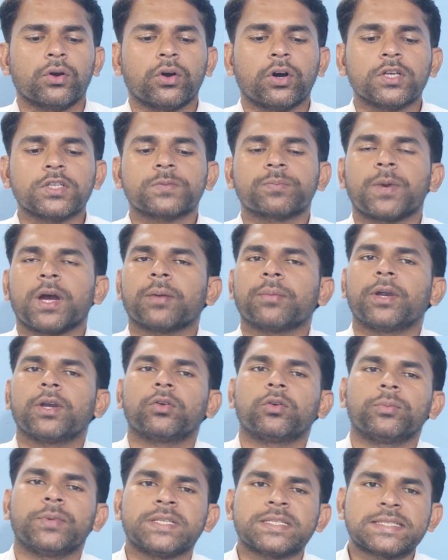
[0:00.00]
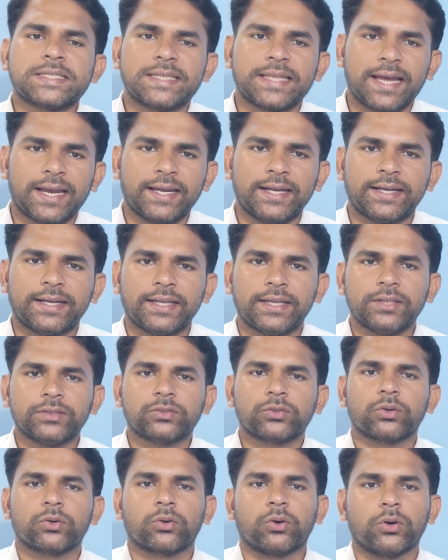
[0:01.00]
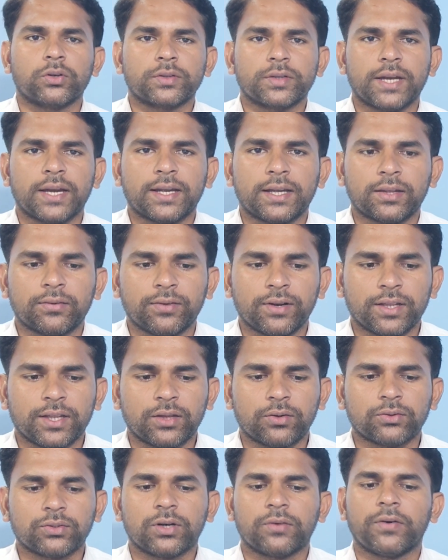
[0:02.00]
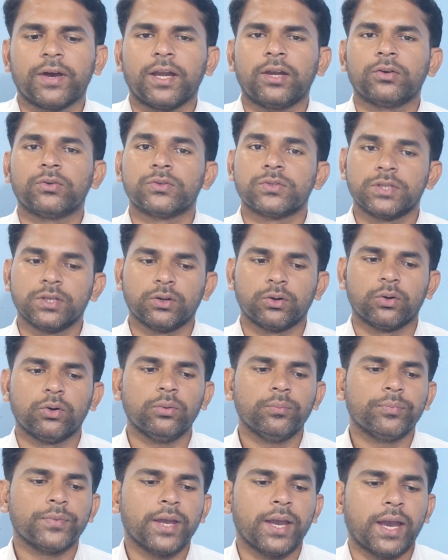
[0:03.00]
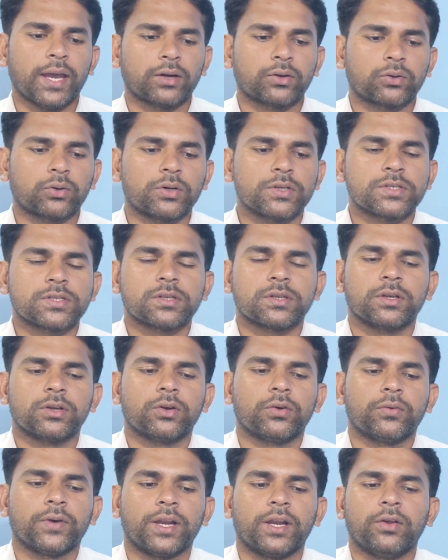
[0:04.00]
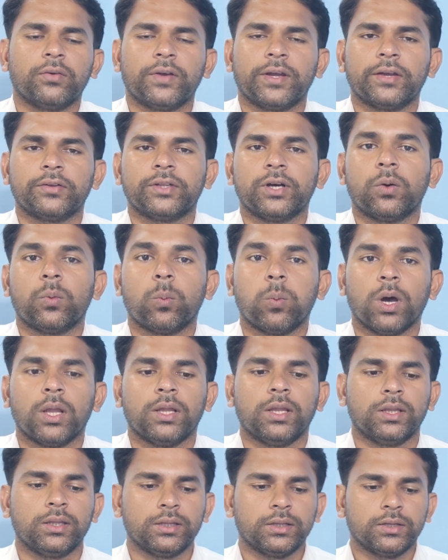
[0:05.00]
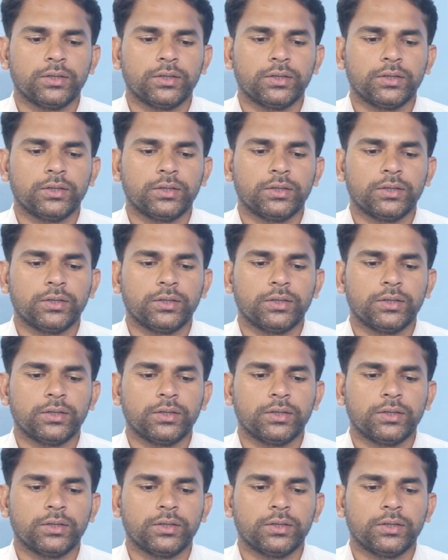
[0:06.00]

Cos pi by 2 means 90. So cos 90 will give the value 0 and cos 0 value will give the 1.